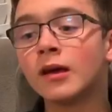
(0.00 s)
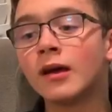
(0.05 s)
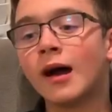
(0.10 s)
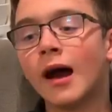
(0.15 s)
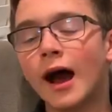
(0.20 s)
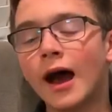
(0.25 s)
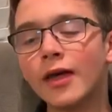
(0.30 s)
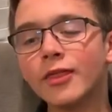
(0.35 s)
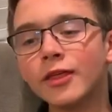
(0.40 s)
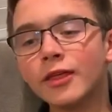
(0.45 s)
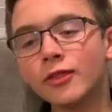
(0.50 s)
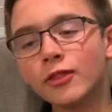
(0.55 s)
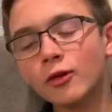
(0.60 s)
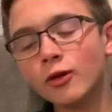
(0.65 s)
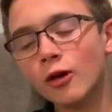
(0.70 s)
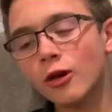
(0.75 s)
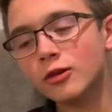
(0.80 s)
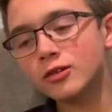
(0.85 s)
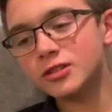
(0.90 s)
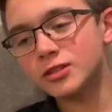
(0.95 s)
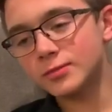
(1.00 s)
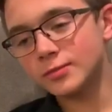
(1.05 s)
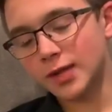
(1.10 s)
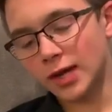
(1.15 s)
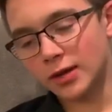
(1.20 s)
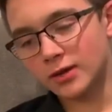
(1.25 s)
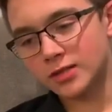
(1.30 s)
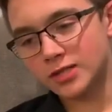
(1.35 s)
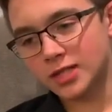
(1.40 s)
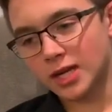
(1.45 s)
I think there are some
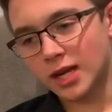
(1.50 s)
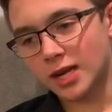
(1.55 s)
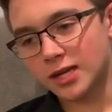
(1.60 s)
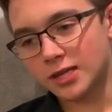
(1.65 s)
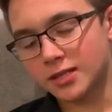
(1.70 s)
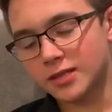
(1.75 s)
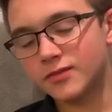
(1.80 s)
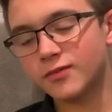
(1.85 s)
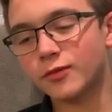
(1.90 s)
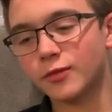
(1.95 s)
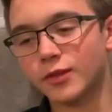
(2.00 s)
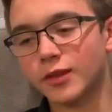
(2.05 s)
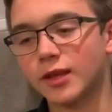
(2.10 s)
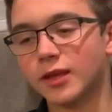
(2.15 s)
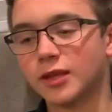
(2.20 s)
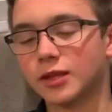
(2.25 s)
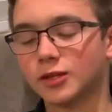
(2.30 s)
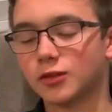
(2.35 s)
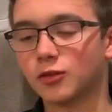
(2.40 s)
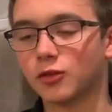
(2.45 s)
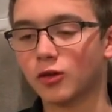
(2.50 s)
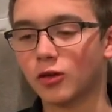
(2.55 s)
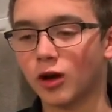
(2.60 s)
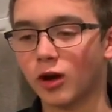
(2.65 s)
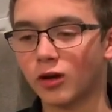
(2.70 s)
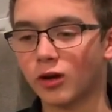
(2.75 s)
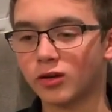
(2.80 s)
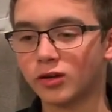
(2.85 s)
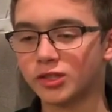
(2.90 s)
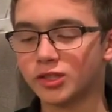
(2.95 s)
downsides for the Electoral
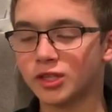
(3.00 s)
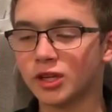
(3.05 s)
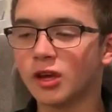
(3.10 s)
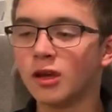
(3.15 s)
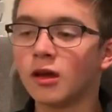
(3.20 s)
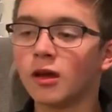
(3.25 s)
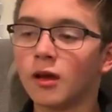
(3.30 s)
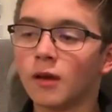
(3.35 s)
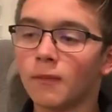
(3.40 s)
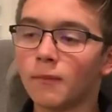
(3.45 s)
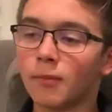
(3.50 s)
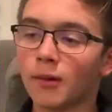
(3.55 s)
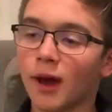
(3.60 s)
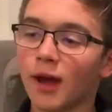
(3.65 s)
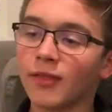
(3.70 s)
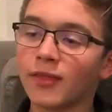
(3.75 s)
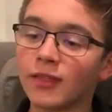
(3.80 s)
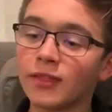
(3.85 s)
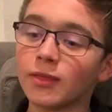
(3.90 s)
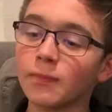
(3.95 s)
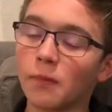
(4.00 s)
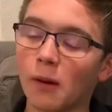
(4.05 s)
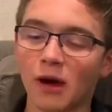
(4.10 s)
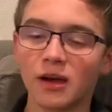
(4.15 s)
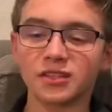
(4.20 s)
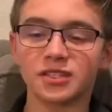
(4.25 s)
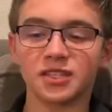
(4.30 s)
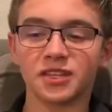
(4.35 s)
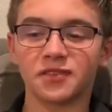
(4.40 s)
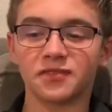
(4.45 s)
College, but I think the
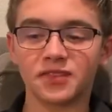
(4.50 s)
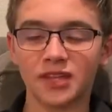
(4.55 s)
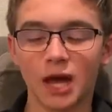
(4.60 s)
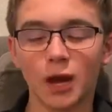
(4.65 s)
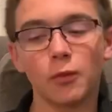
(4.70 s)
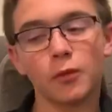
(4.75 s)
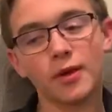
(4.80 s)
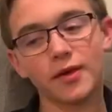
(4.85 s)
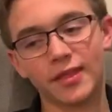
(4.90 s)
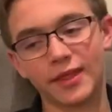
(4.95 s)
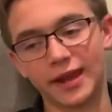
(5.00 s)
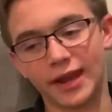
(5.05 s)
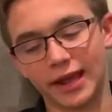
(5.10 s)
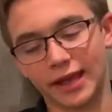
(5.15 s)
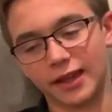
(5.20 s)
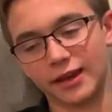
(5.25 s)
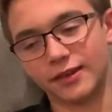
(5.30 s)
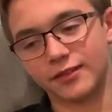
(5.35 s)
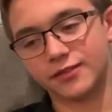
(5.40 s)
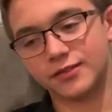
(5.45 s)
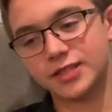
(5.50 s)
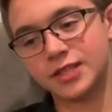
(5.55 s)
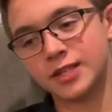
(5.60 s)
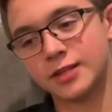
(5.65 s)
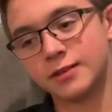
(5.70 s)
positives outweigh the negatives.